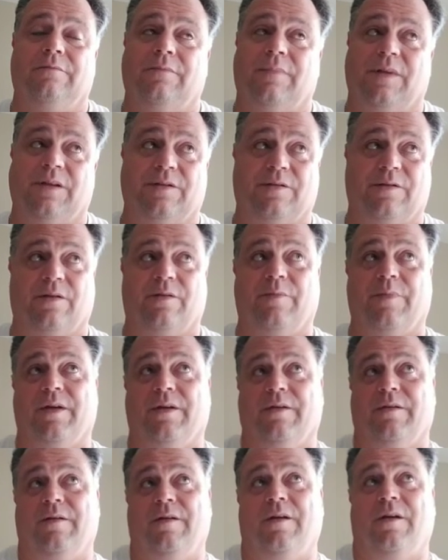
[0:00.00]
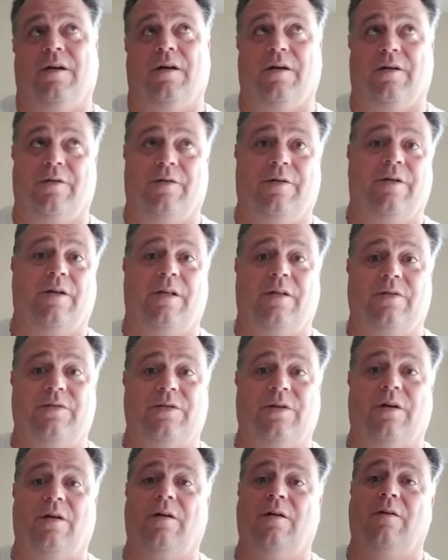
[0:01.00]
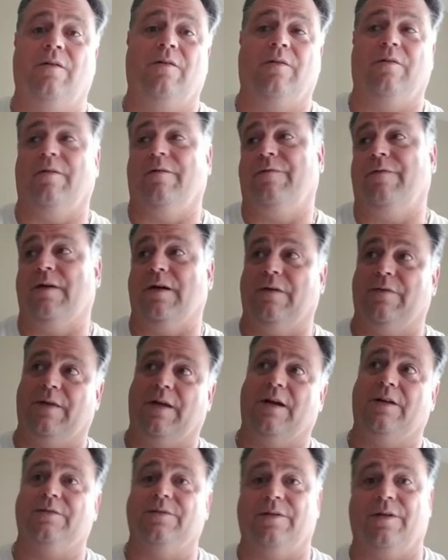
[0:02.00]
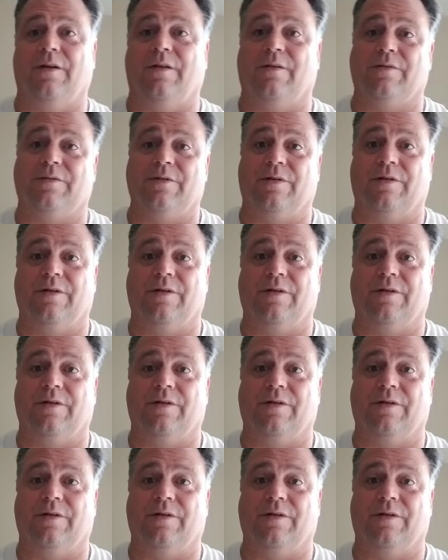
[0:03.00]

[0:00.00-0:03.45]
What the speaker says: Is it going to be a $100 saw or a $5,000 saw?